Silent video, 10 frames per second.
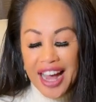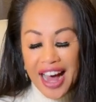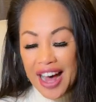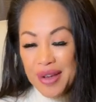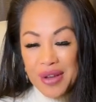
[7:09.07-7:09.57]

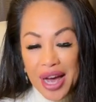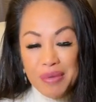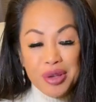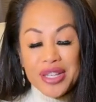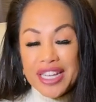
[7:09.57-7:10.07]
I'm
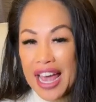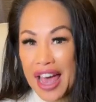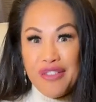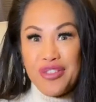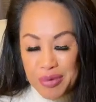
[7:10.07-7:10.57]
using
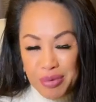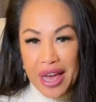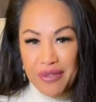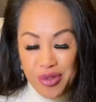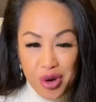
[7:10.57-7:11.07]
every
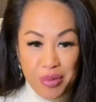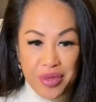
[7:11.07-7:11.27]
platform.